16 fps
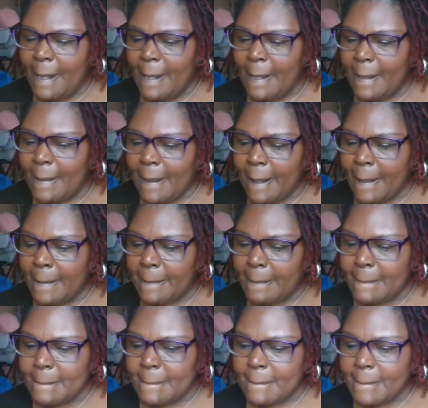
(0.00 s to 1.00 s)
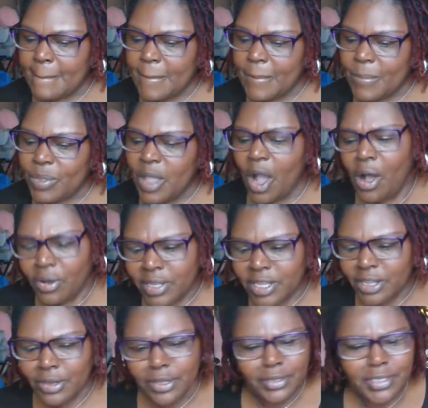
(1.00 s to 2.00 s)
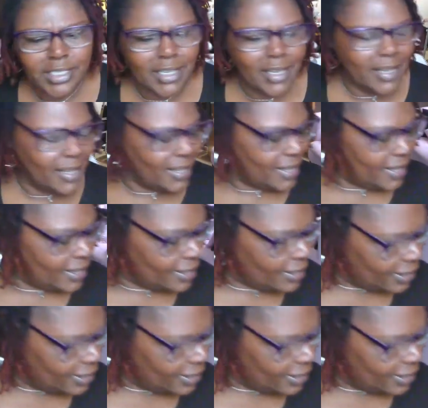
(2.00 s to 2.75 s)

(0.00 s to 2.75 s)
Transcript: Okay. Oh, Q, you still in